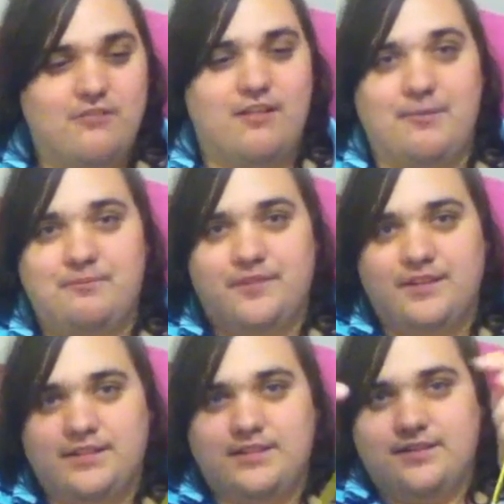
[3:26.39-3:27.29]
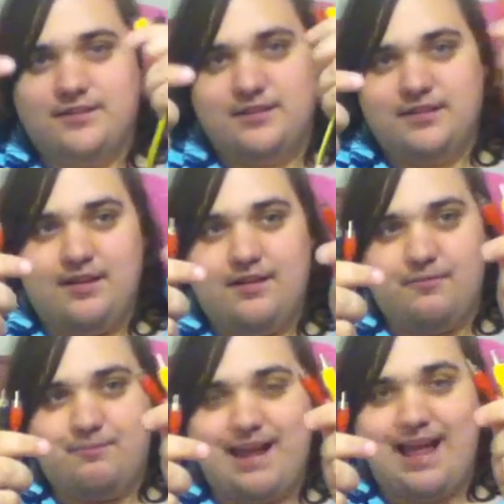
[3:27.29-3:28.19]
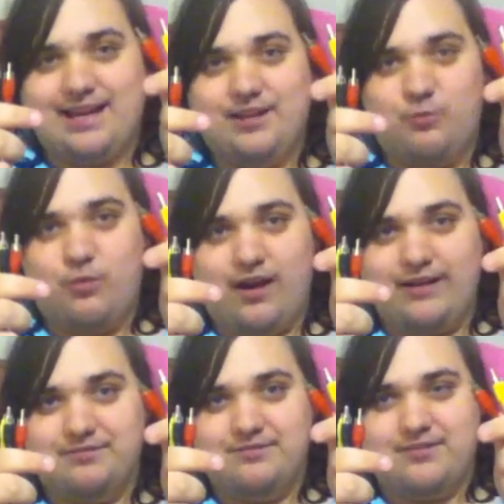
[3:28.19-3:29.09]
Right, black is white.